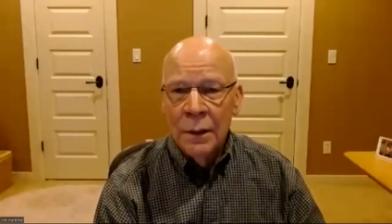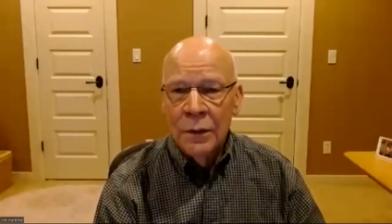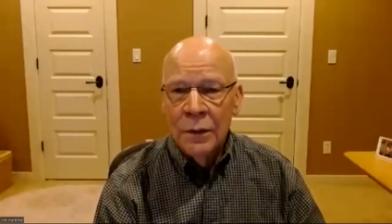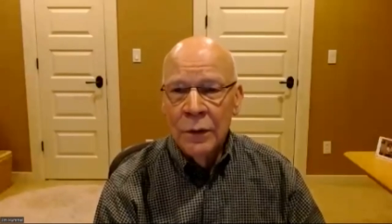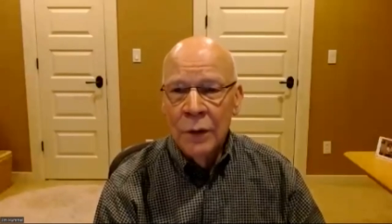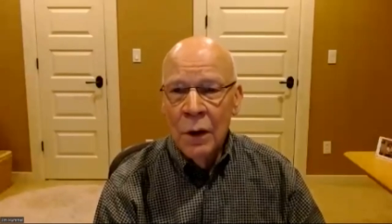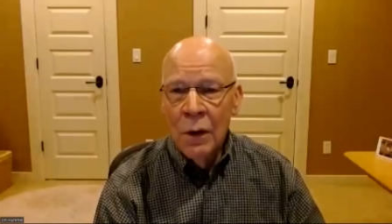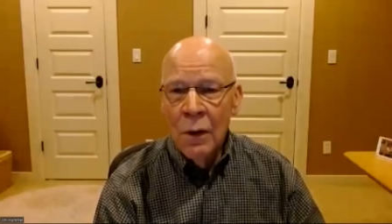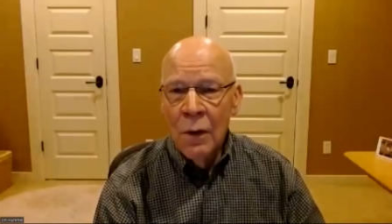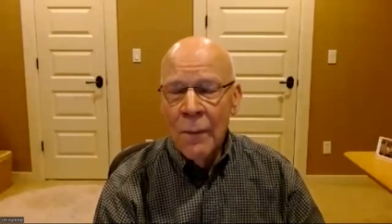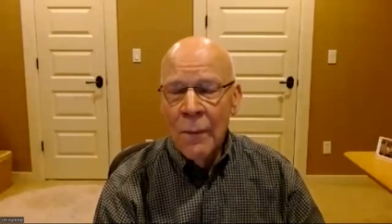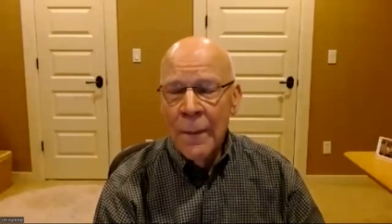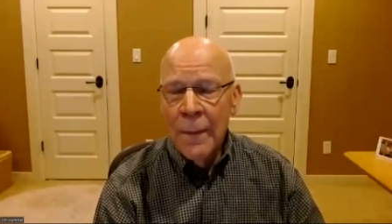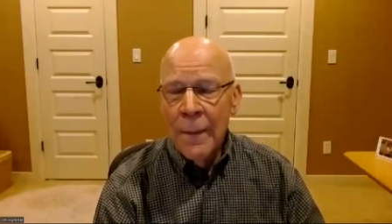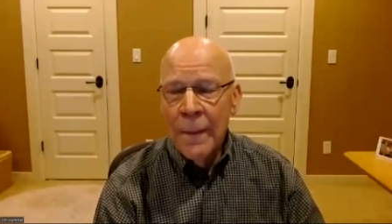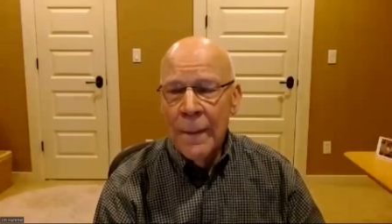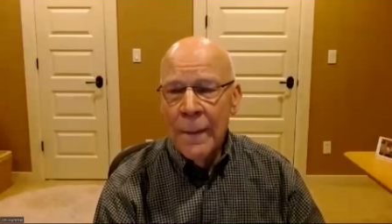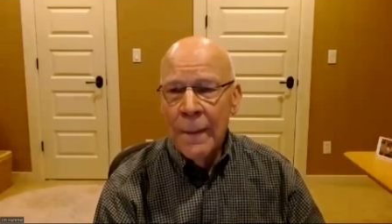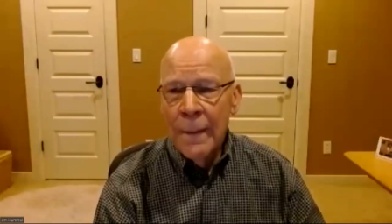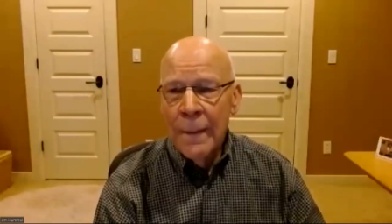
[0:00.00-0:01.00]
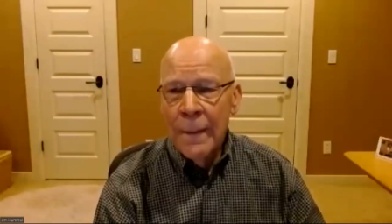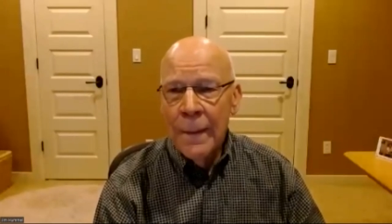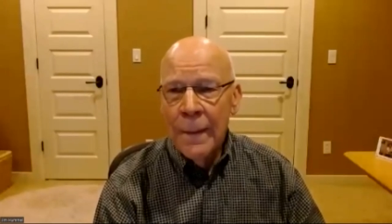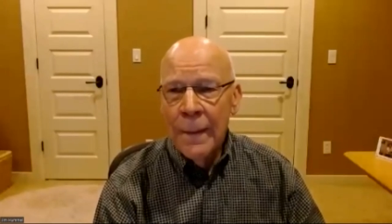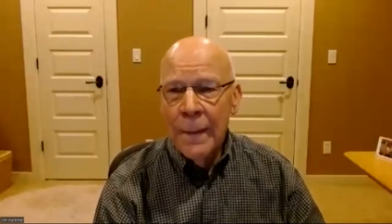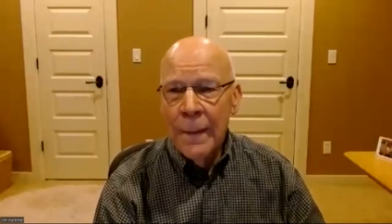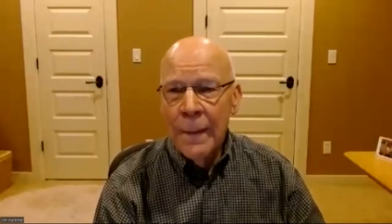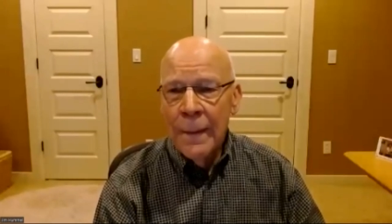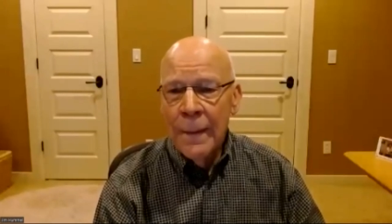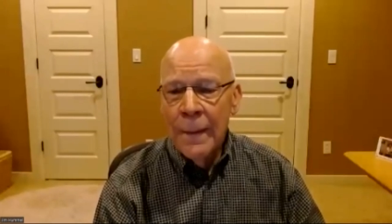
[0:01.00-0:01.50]
So
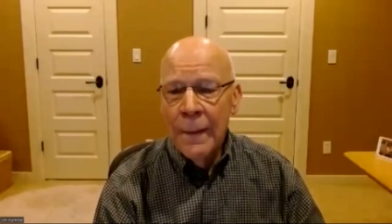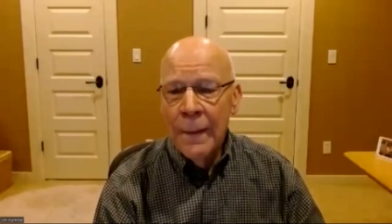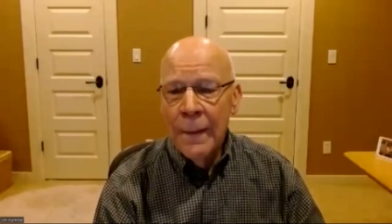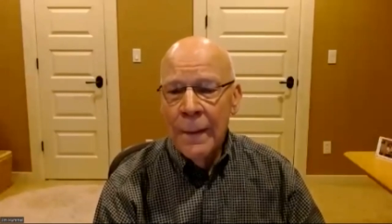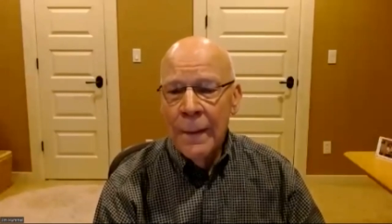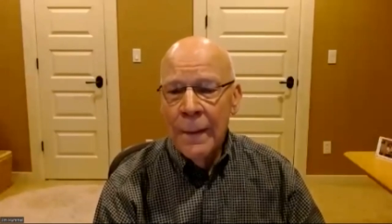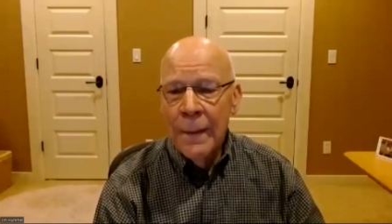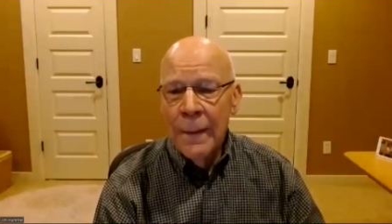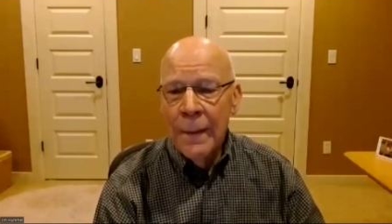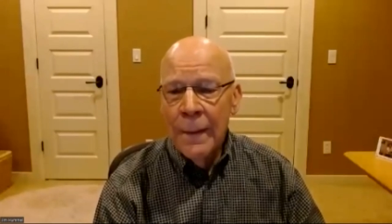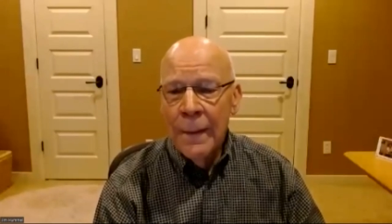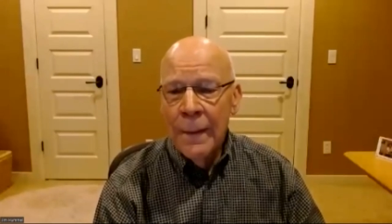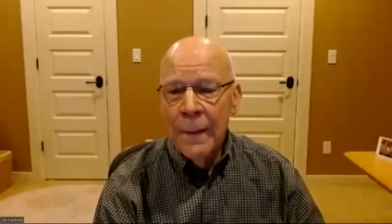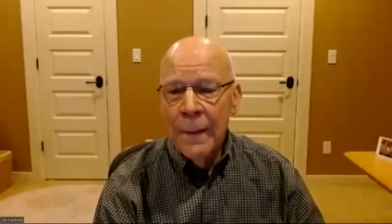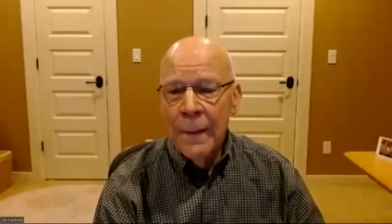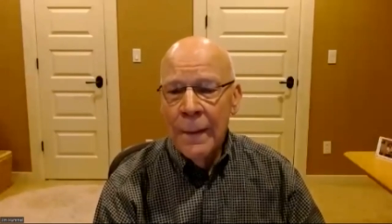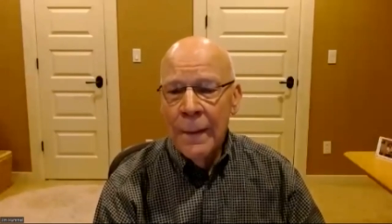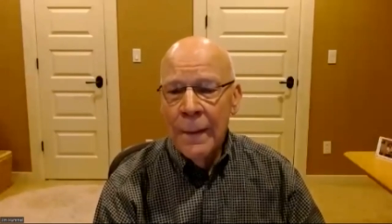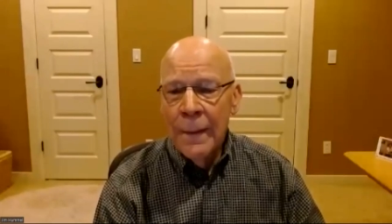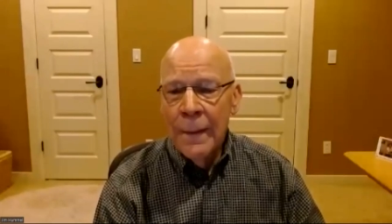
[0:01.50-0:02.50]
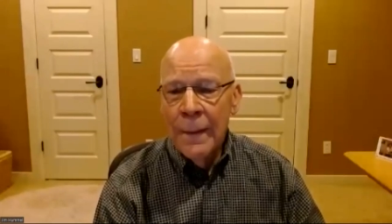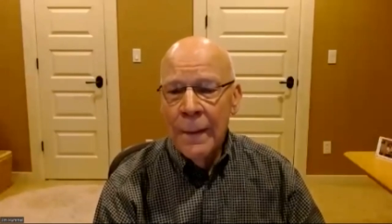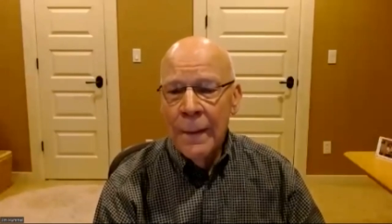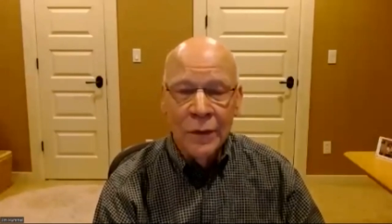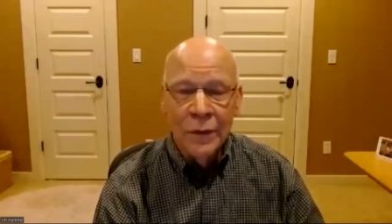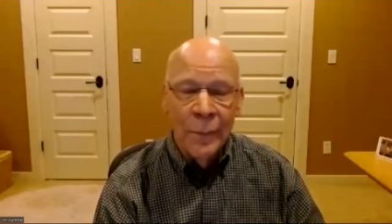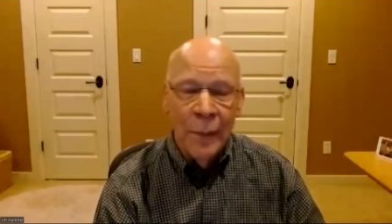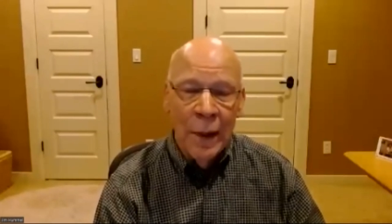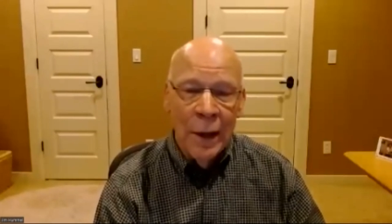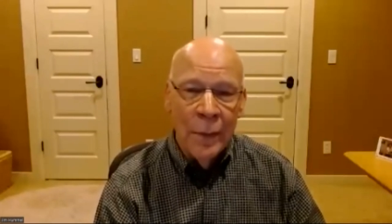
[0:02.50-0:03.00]
at 30,000
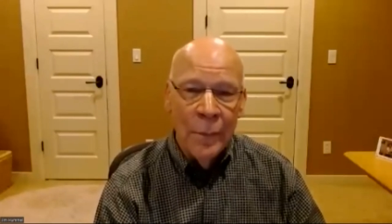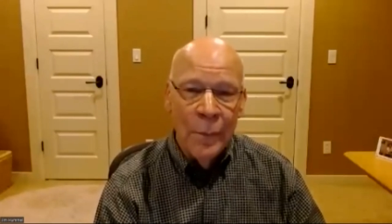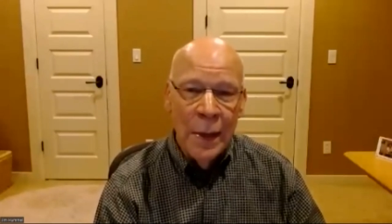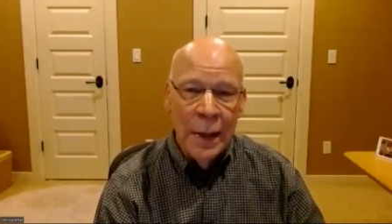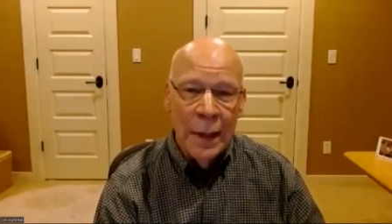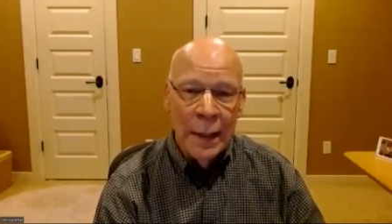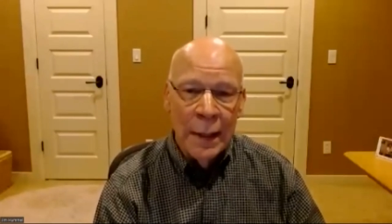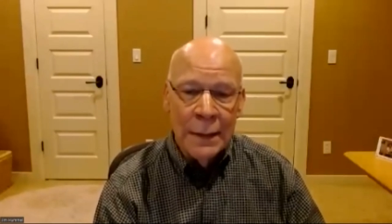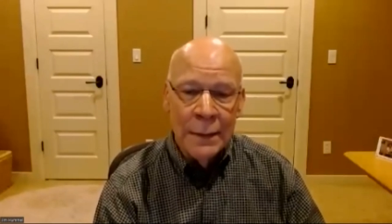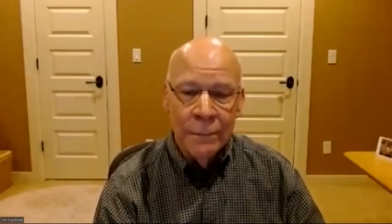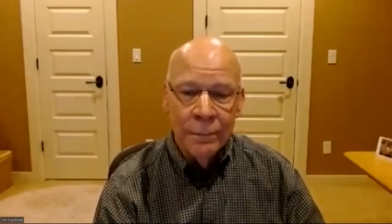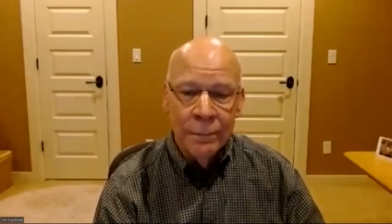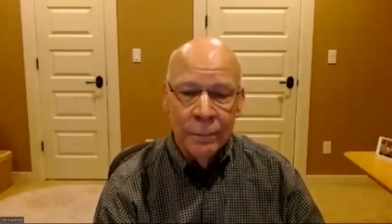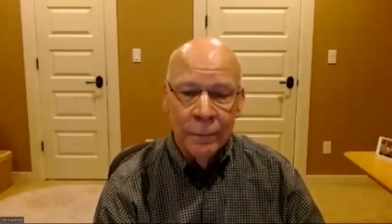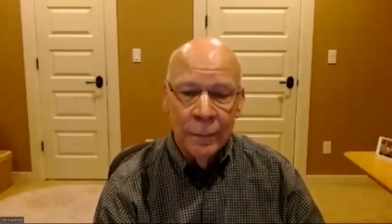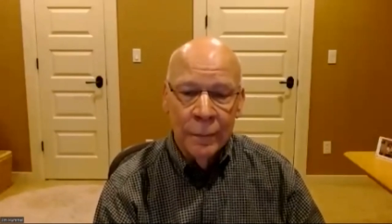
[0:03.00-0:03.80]
feet, it's about a minute.